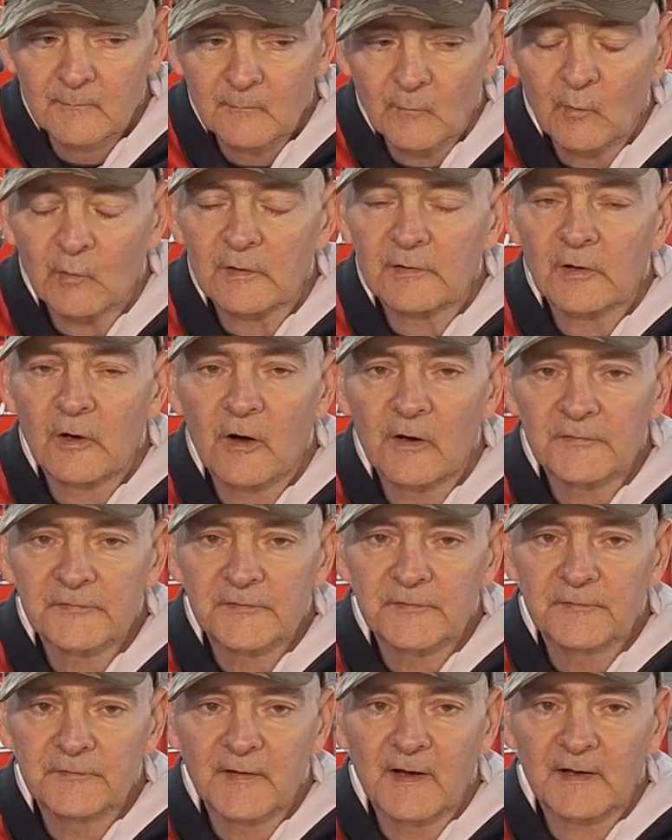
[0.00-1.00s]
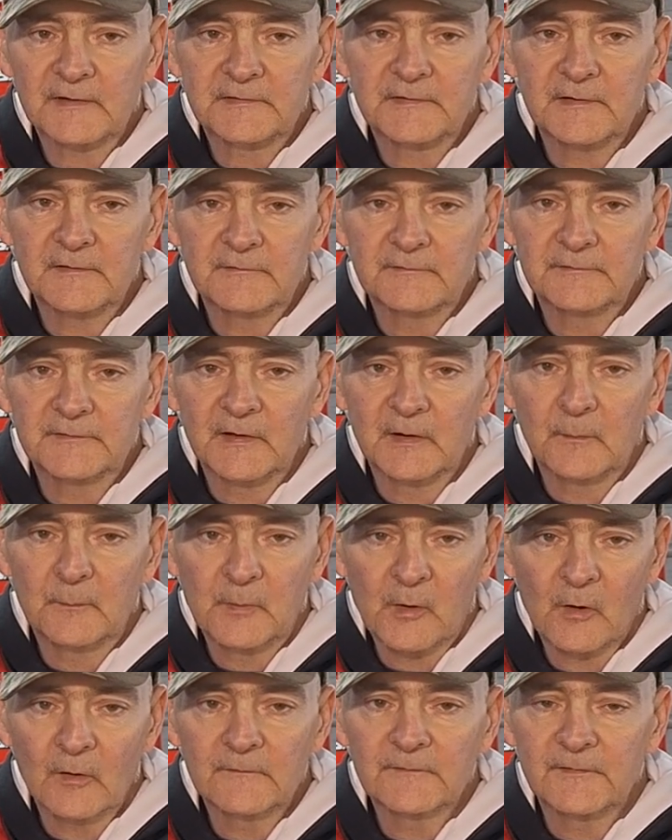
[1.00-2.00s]
more cost effective to
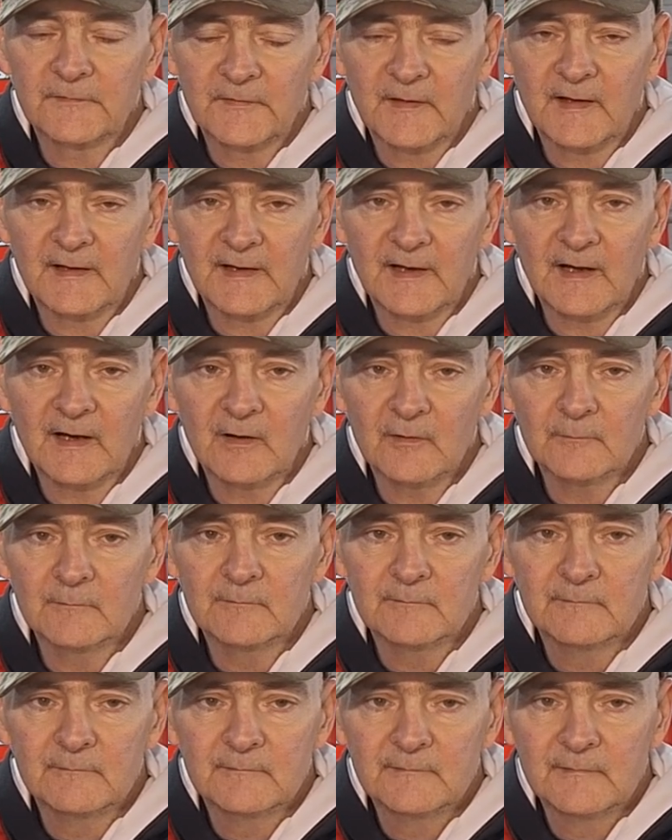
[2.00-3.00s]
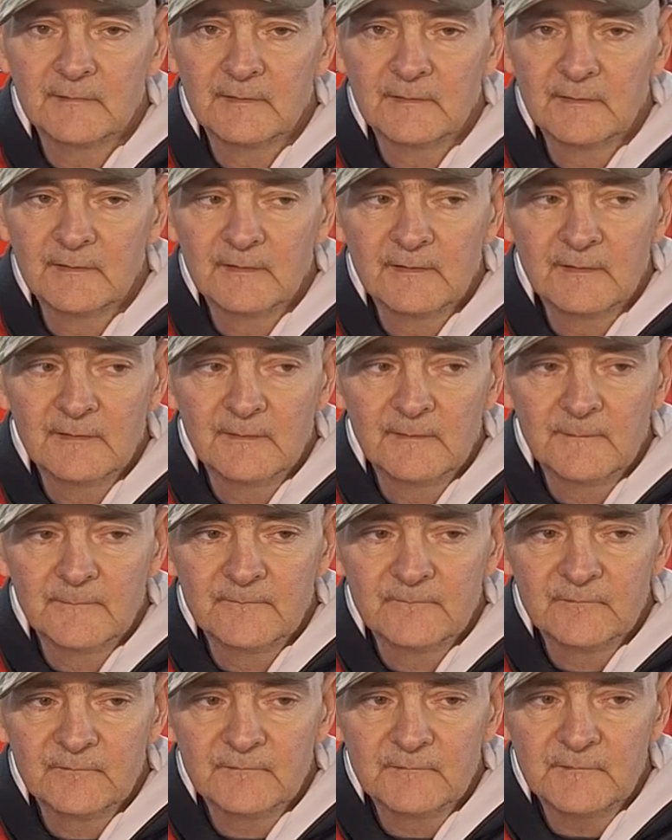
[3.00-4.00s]
part the thing out.
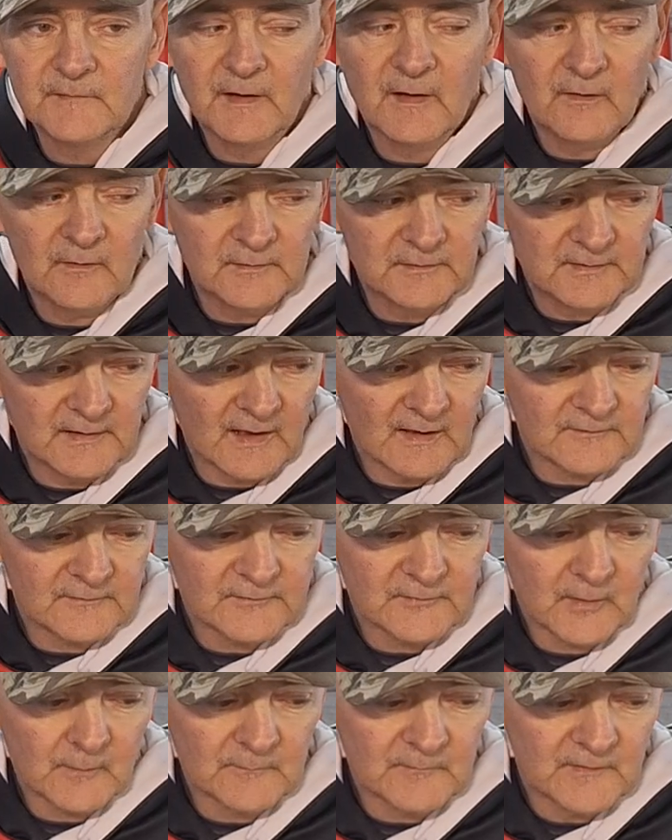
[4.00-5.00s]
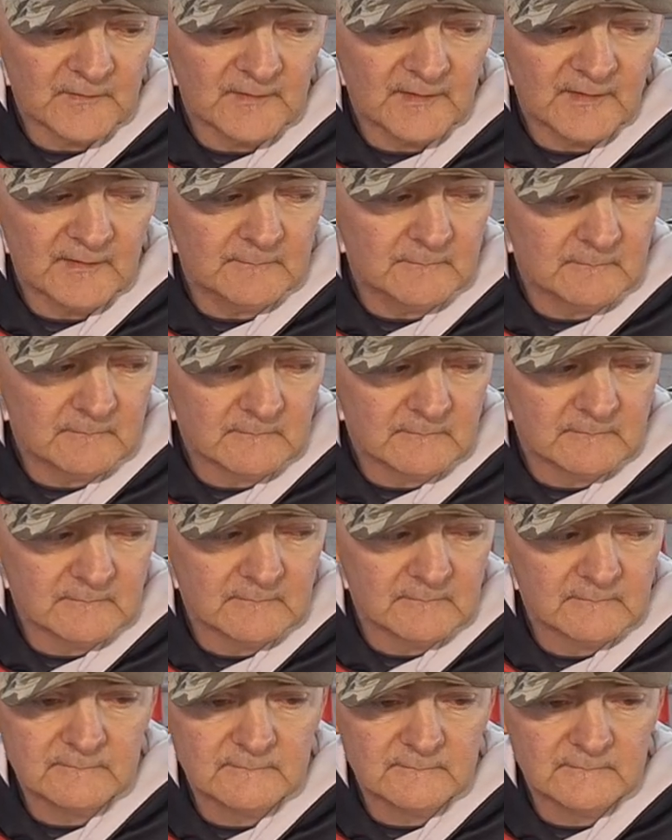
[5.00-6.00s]
You got something that
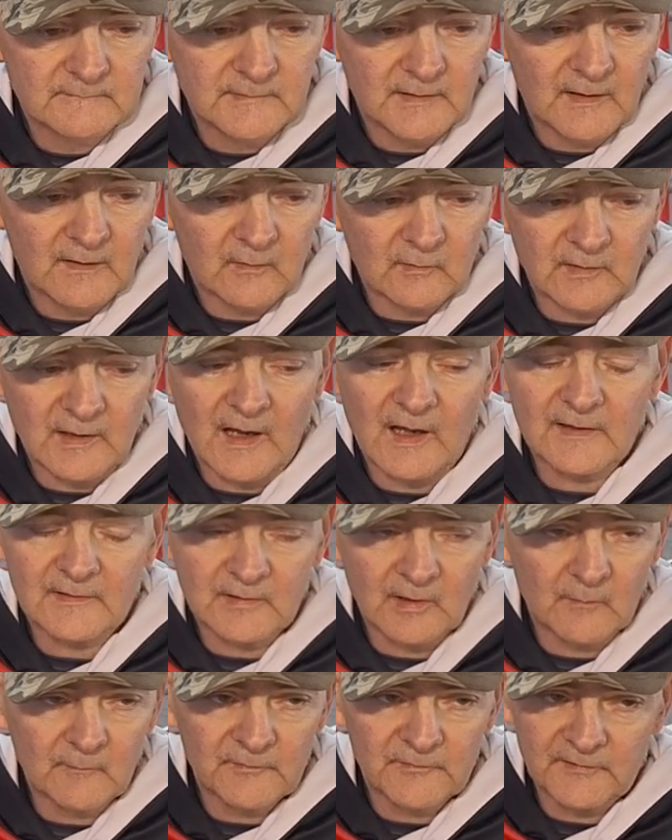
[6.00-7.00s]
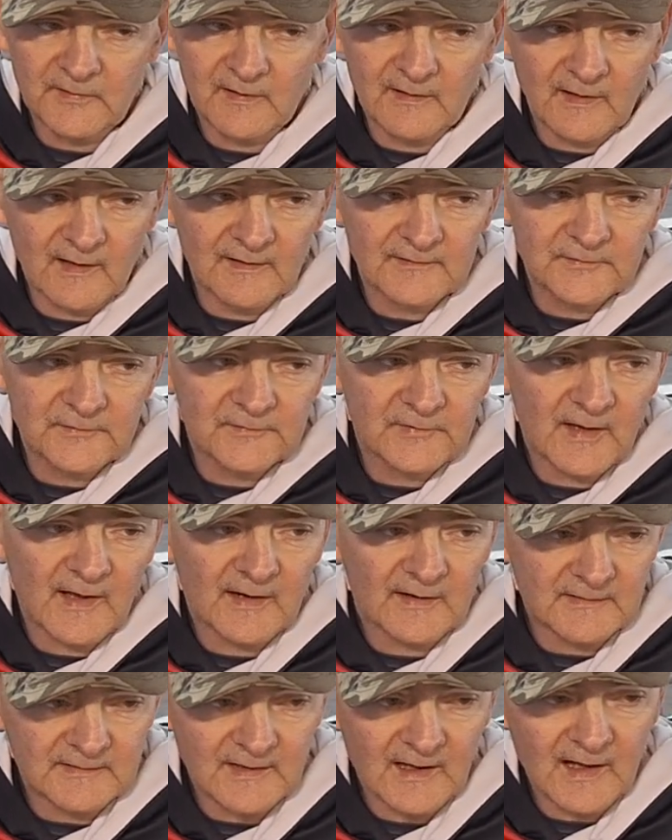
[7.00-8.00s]
guy comes in. I just
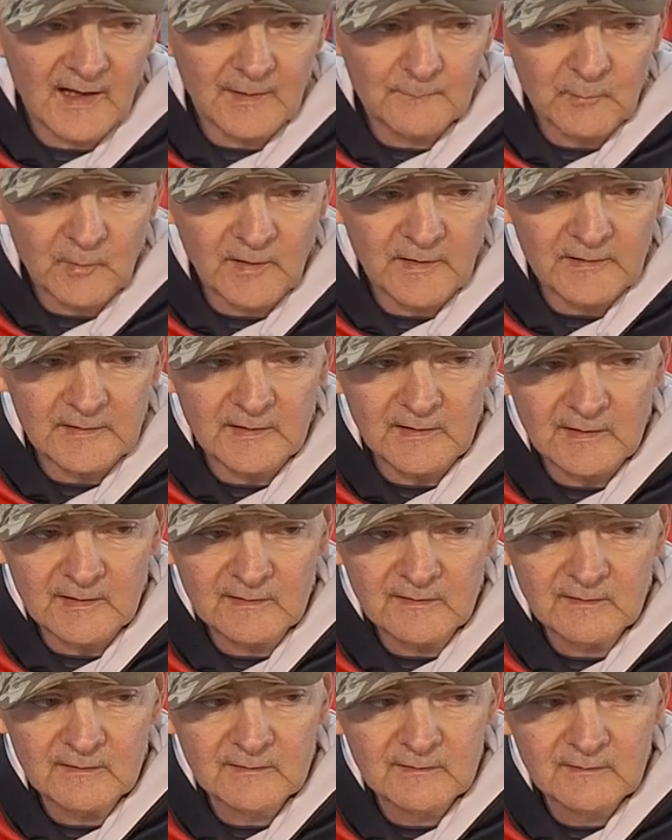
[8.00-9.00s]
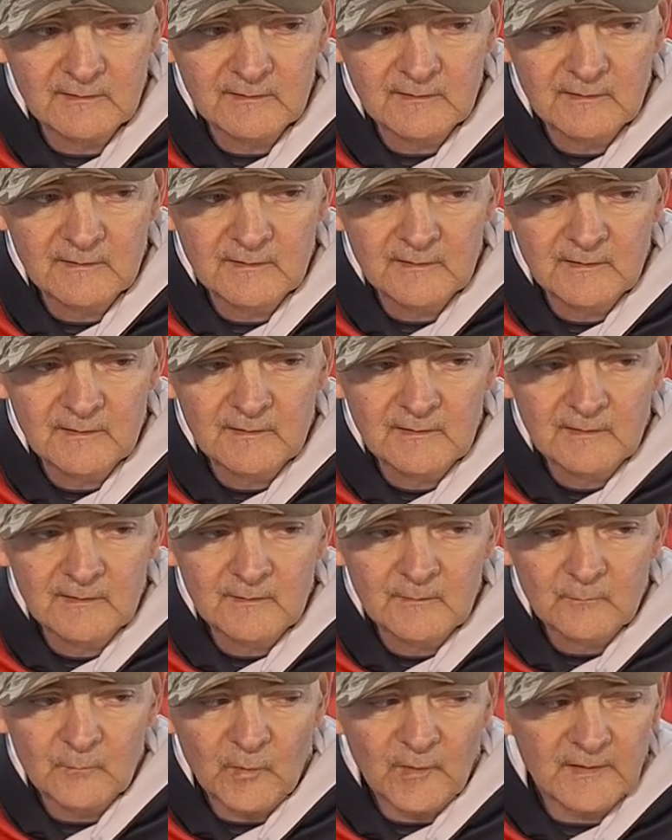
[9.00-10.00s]
had a guy bring a
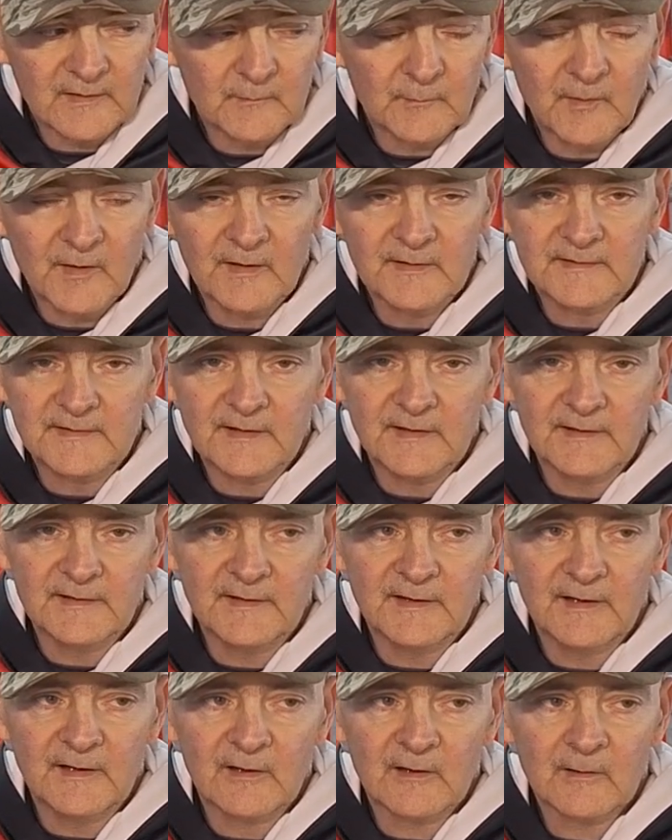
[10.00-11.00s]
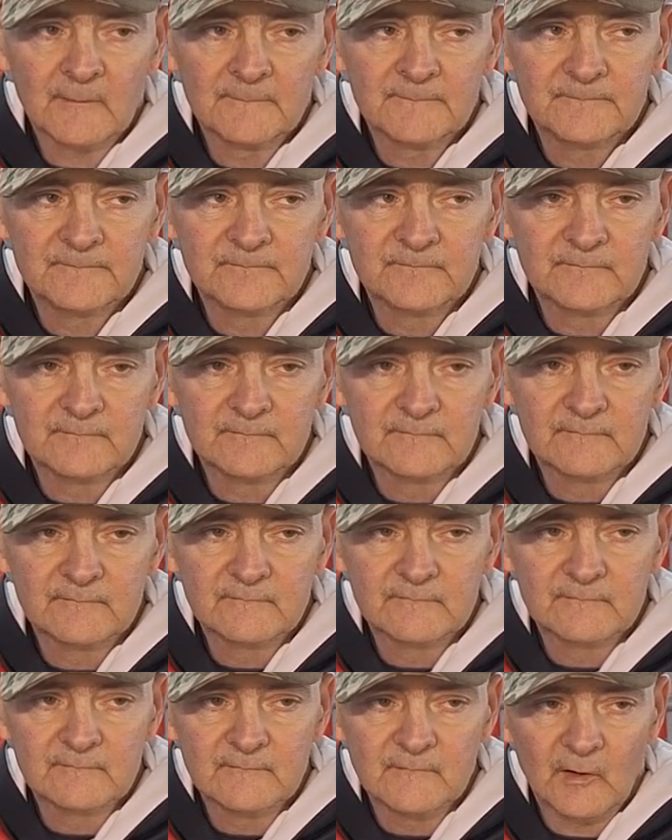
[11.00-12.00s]
bike in here.
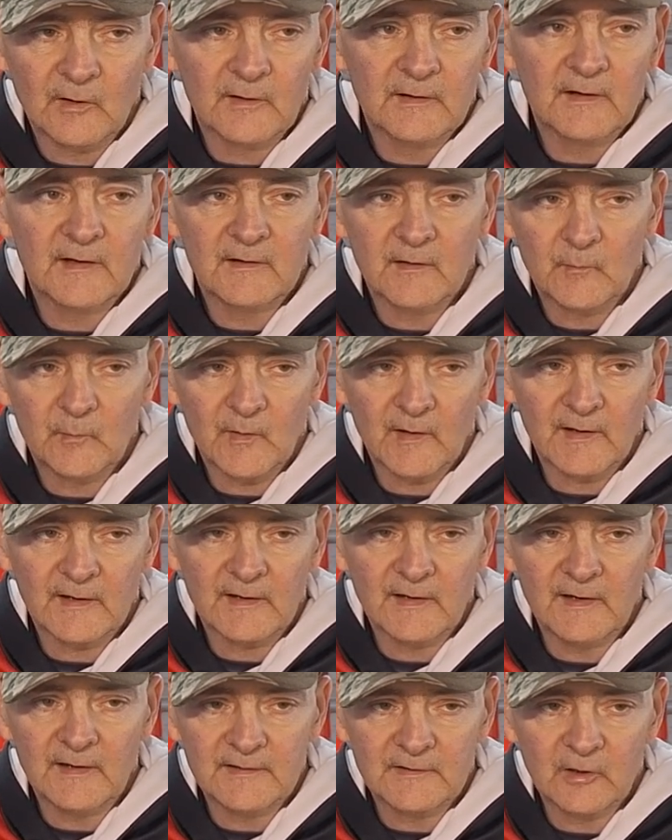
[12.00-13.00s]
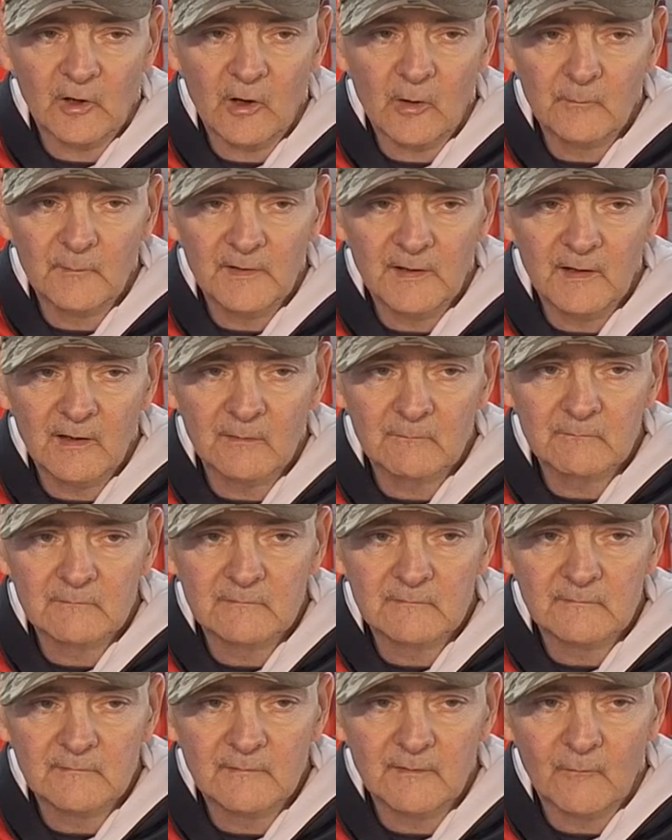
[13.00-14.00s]
He didn't bring it in. He called me up
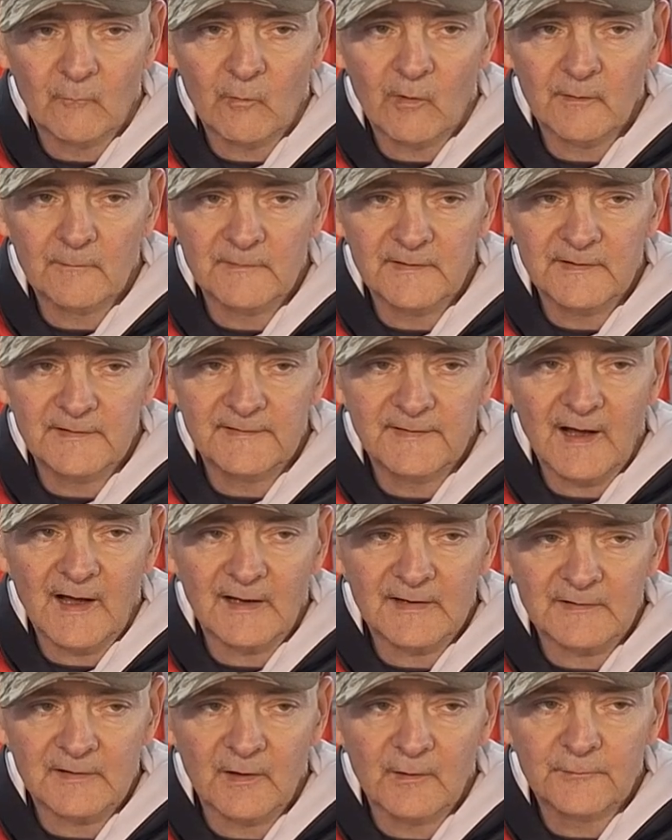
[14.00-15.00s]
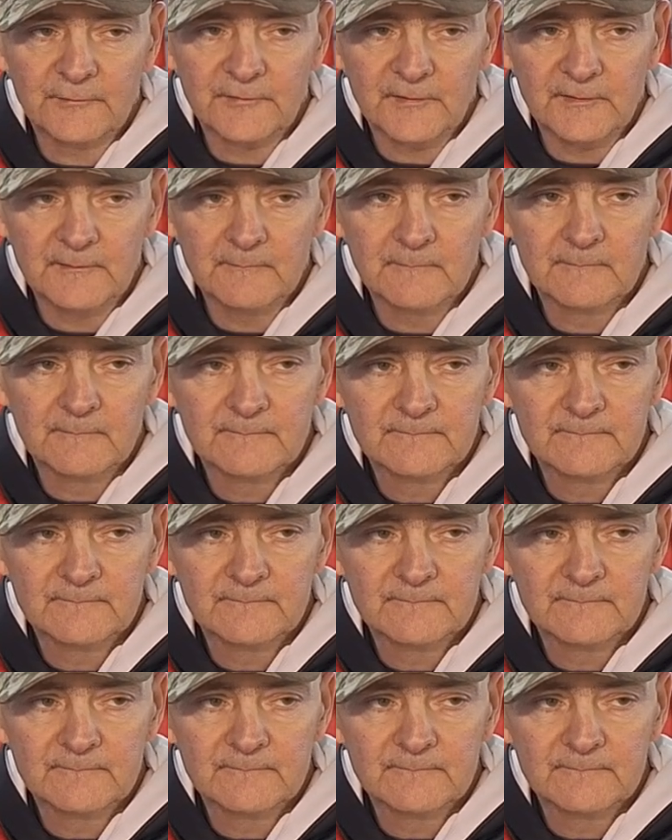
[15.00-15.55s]
and wanted me to diagnose it